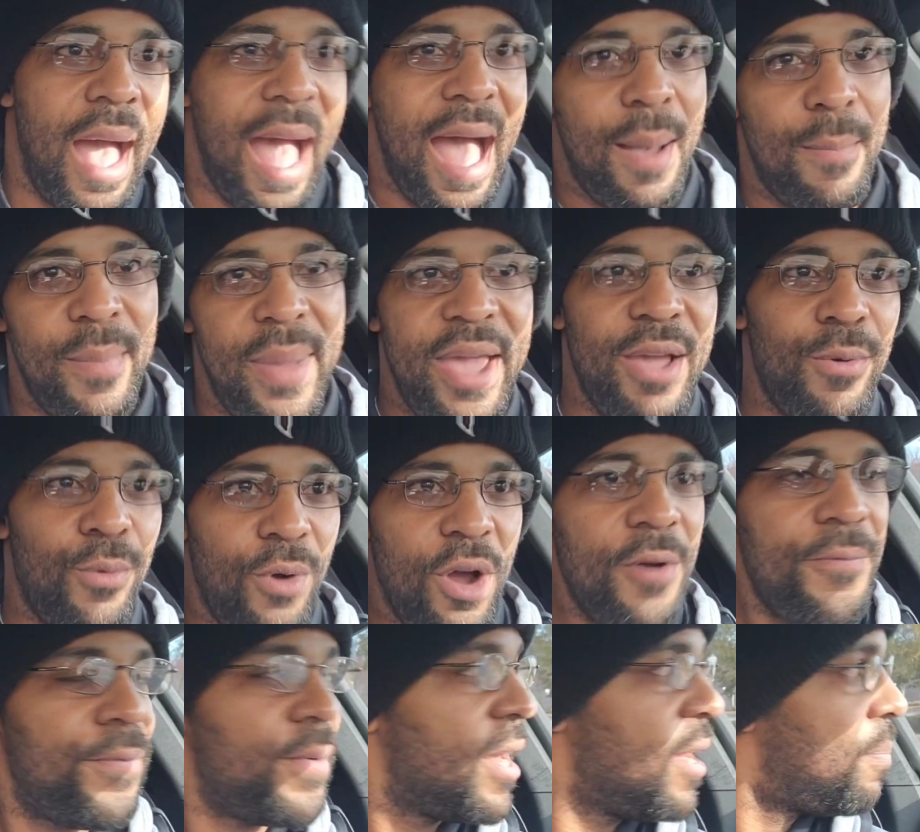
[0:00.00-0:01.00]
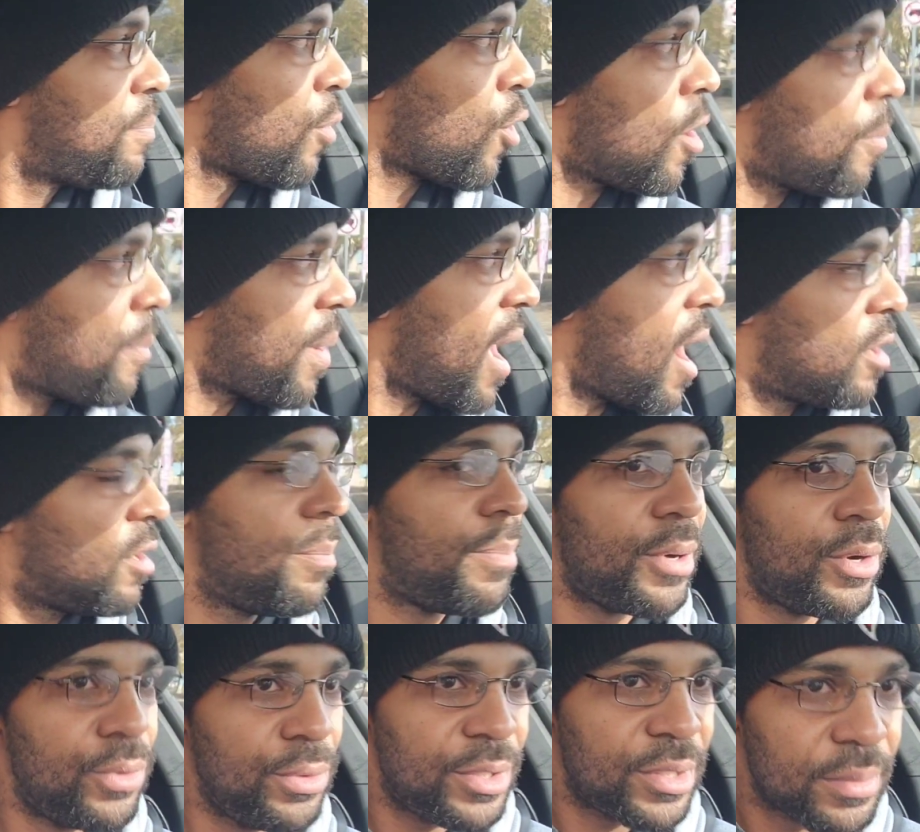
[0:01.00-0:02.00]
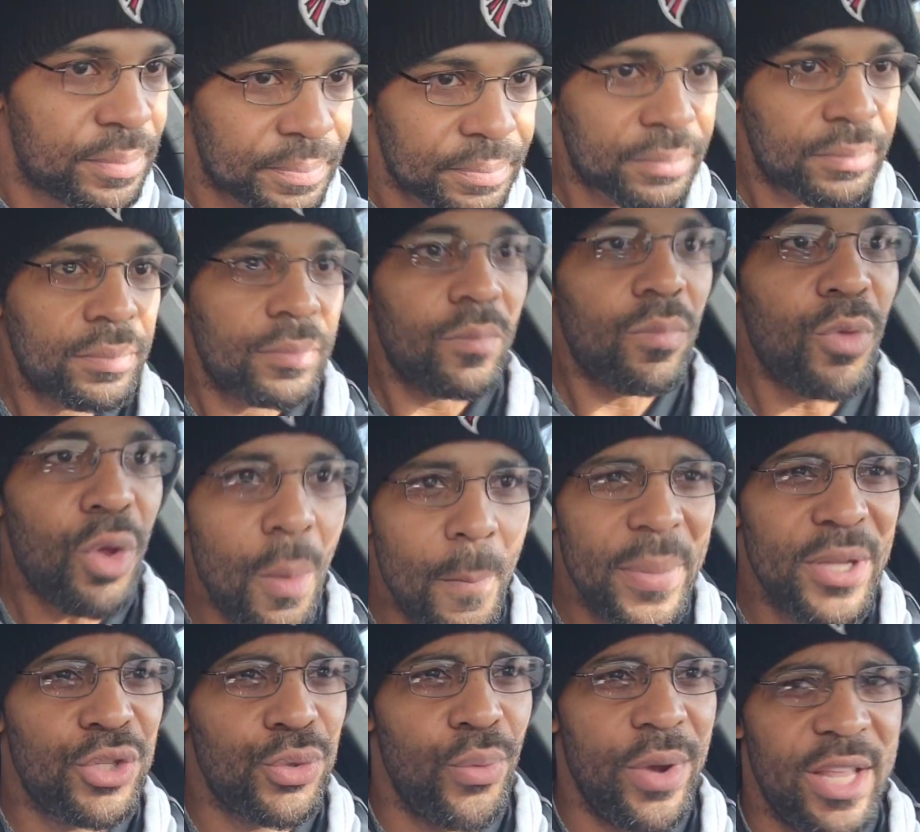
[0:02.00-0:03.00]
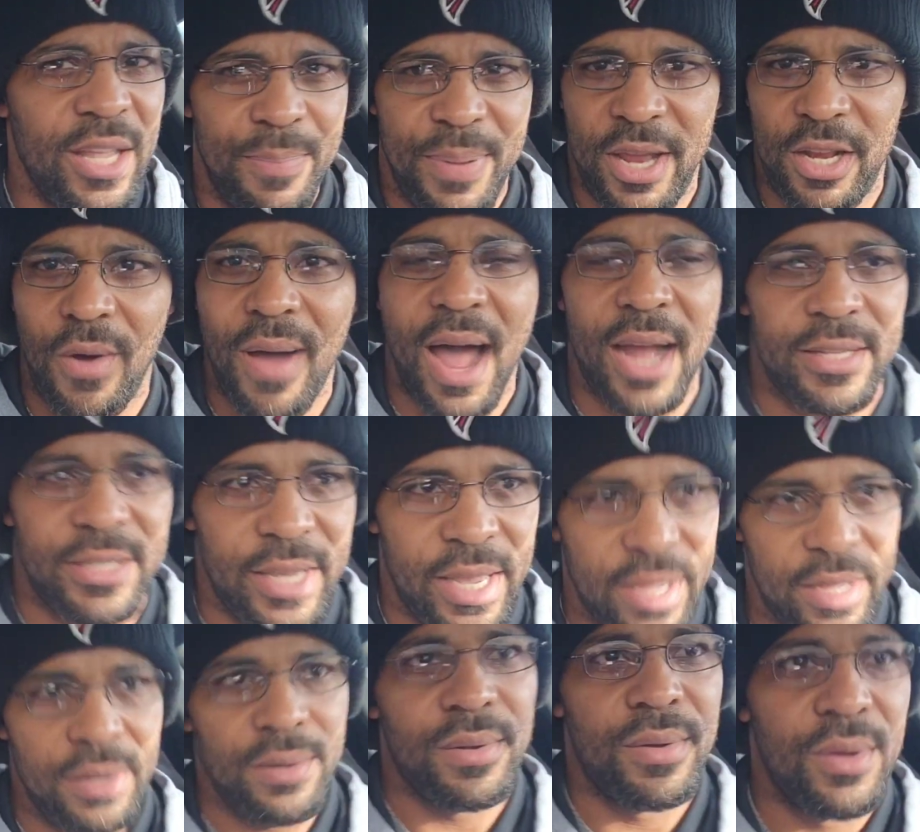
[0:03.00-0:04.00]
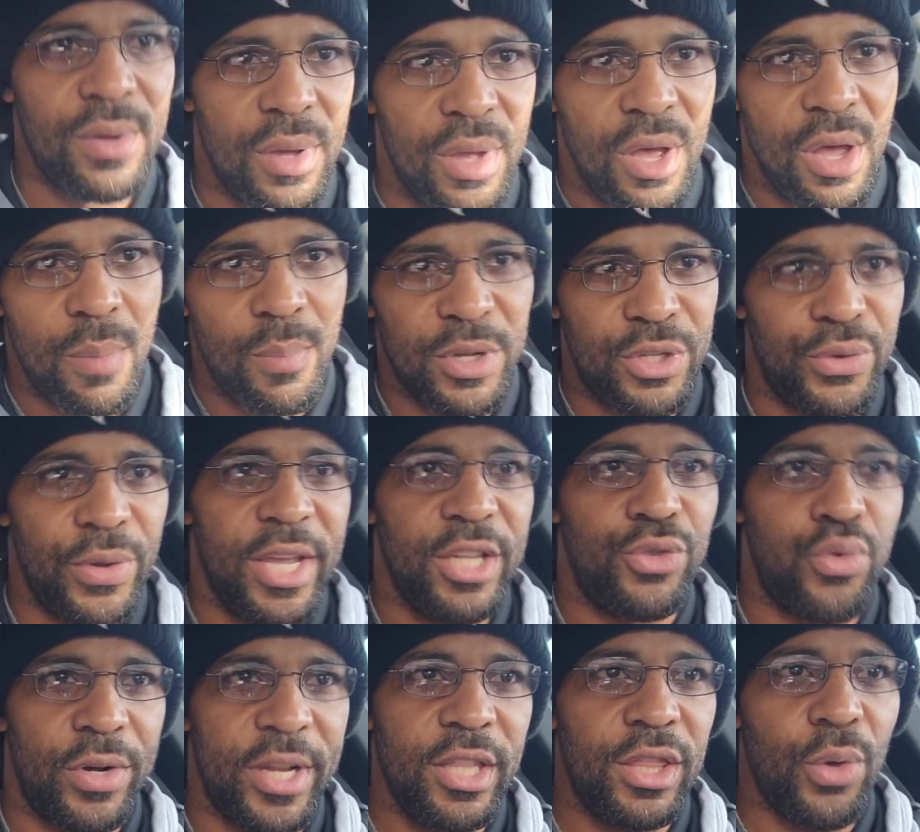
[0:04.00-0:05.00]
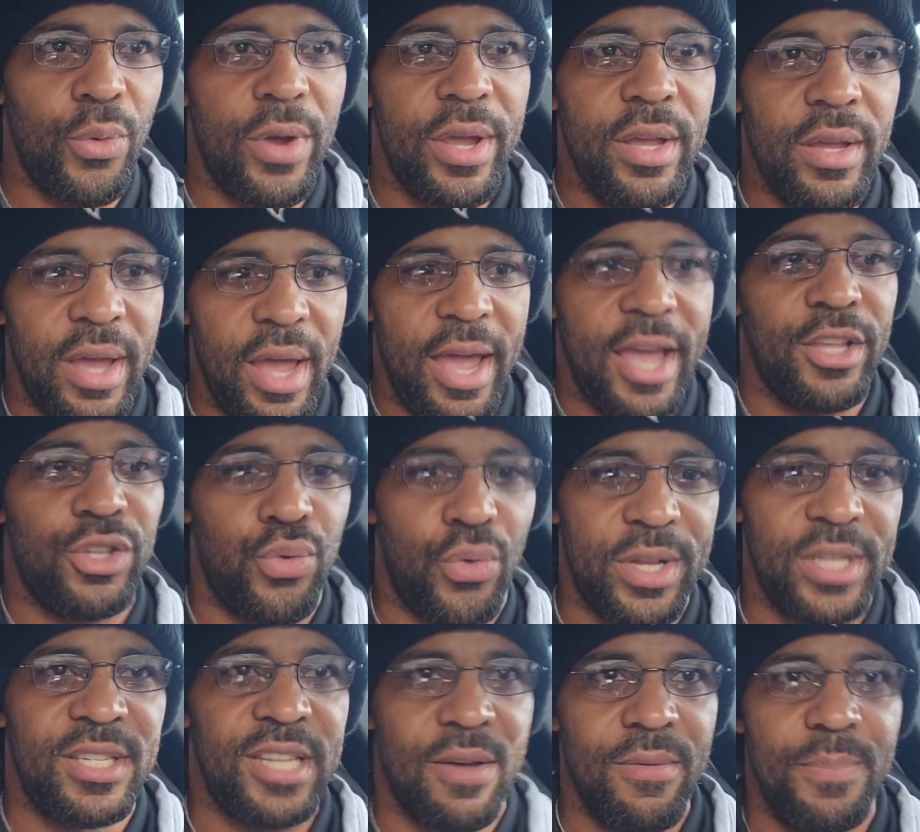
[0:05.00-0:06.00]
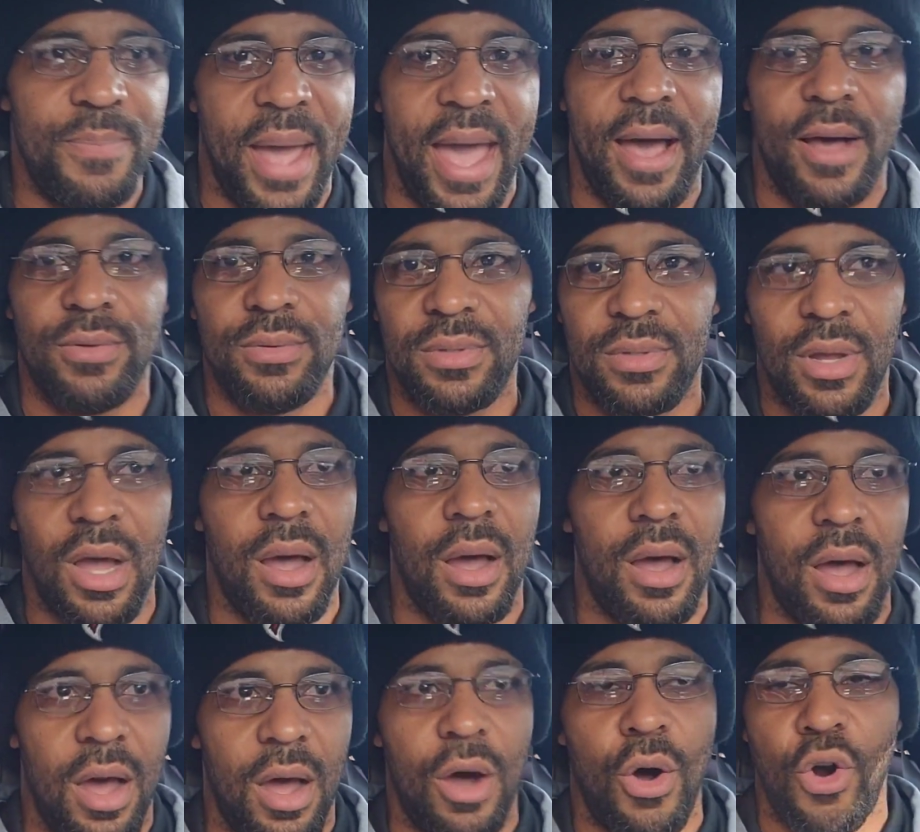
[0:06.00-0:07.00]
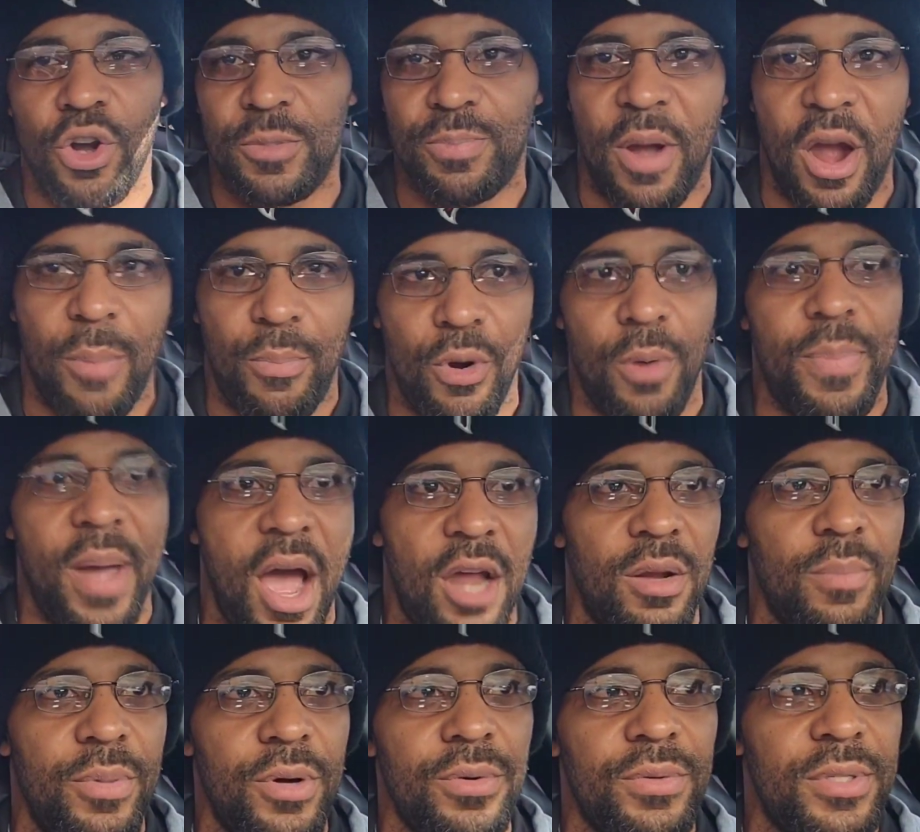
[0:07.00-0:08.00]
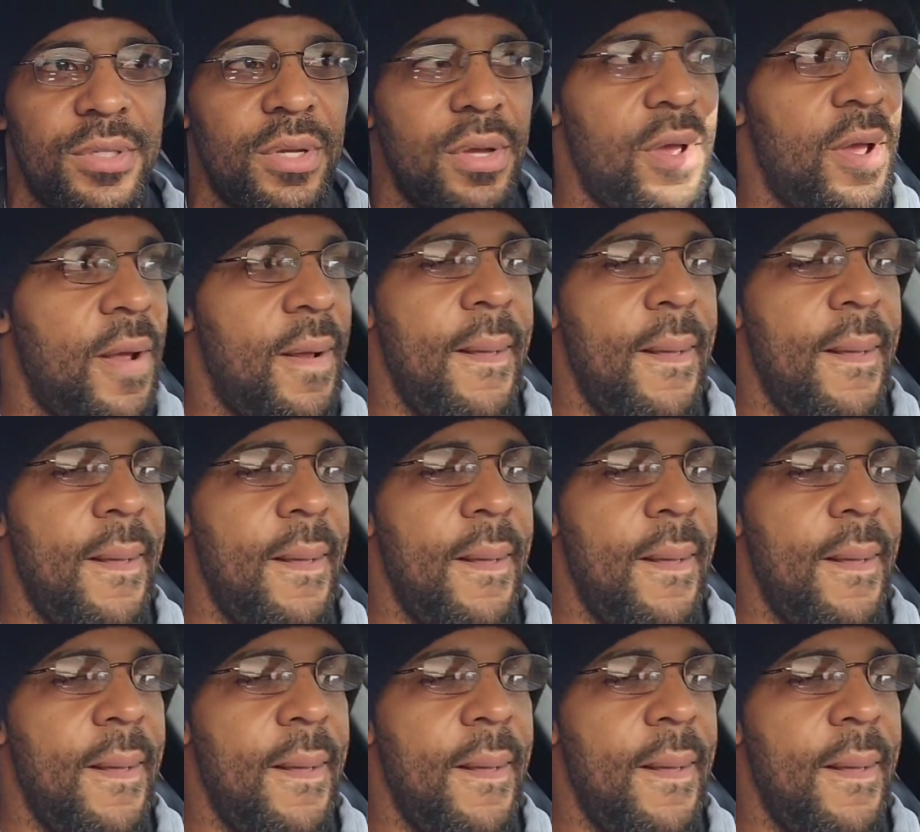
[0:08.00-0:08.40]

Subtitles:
I make roughly per pound of boost between, depending on octane, between 23 and 27 pounds horsepower per pound of boost.